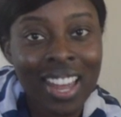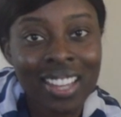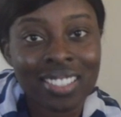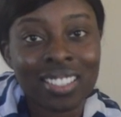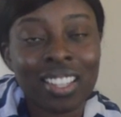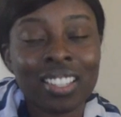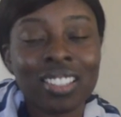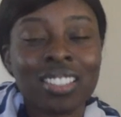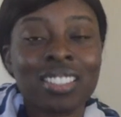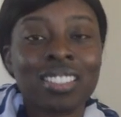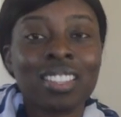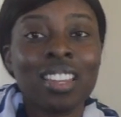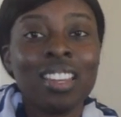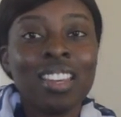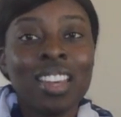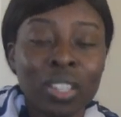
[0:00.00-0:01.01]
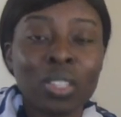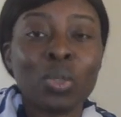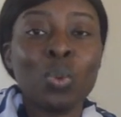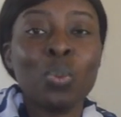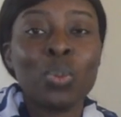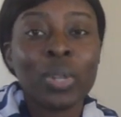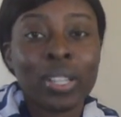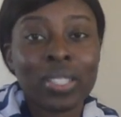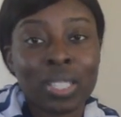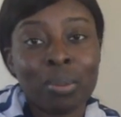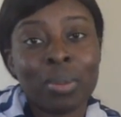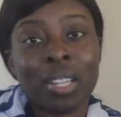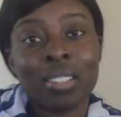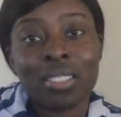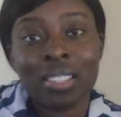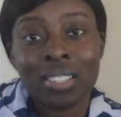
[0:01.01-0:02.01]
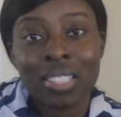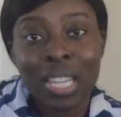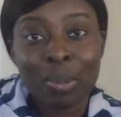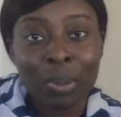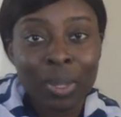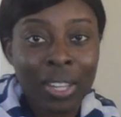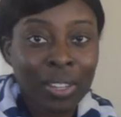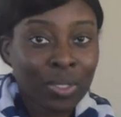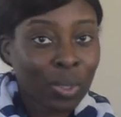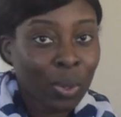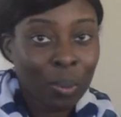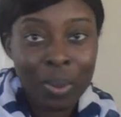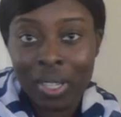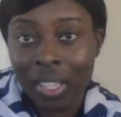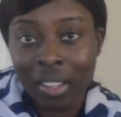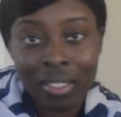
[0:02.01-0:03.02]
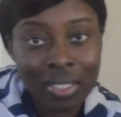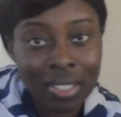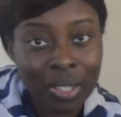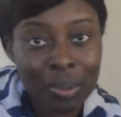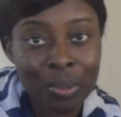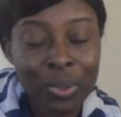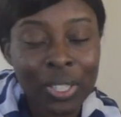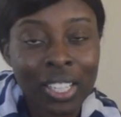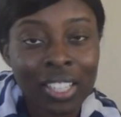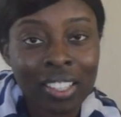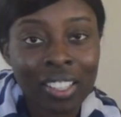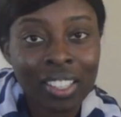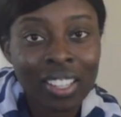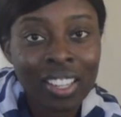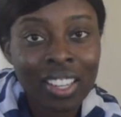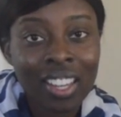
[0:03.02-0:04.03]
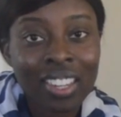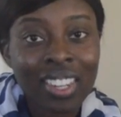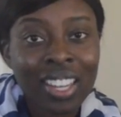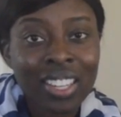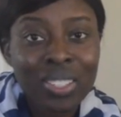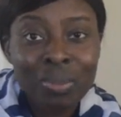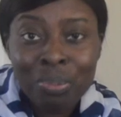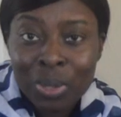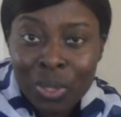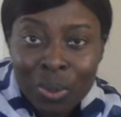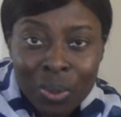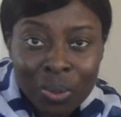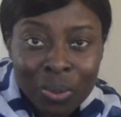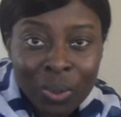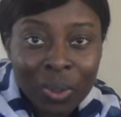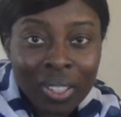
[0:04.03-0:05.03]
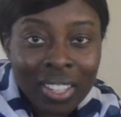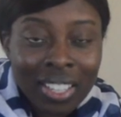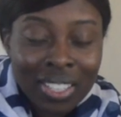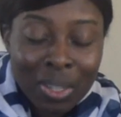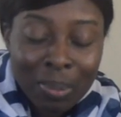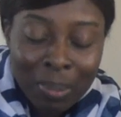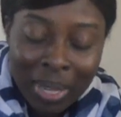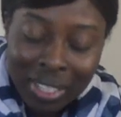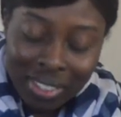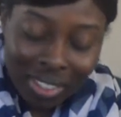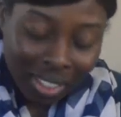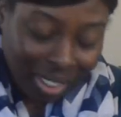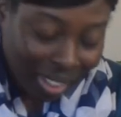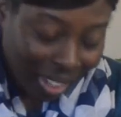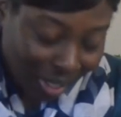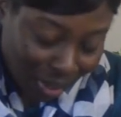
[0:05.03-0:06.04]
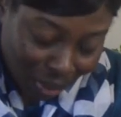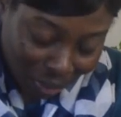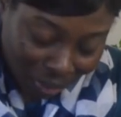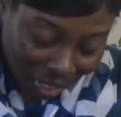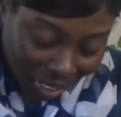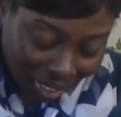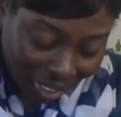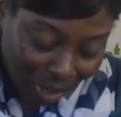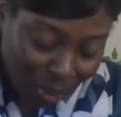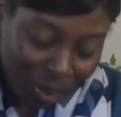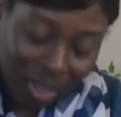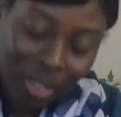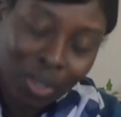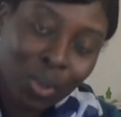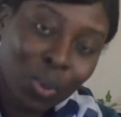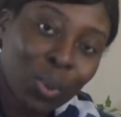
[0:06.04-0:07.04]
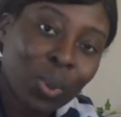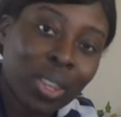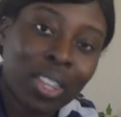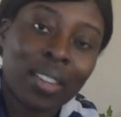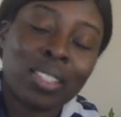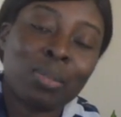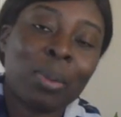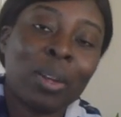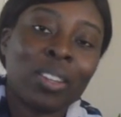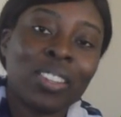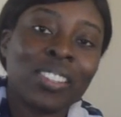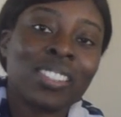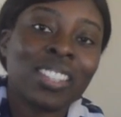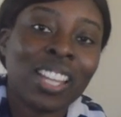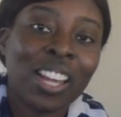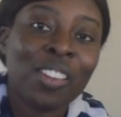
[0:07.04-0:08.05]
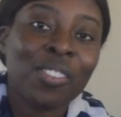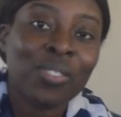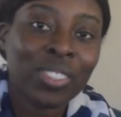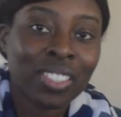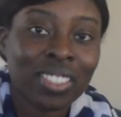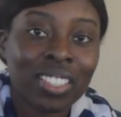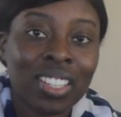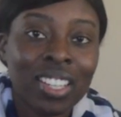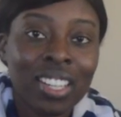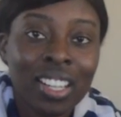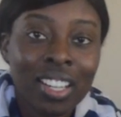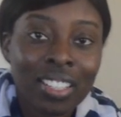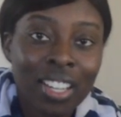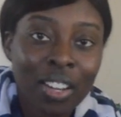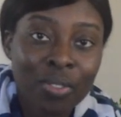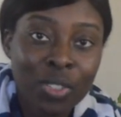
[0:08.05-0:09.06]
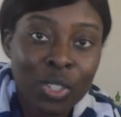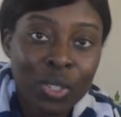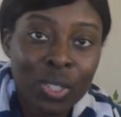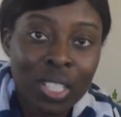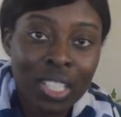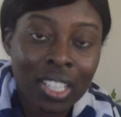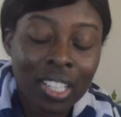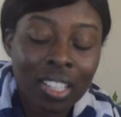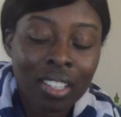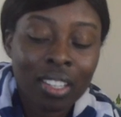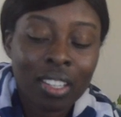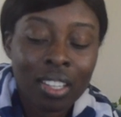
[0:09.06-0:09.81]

assets. You bring something to the table that nobody else can bring. And that's beautiful, and that's amazing, and that's great. That's one of the cool things about this life and diversity.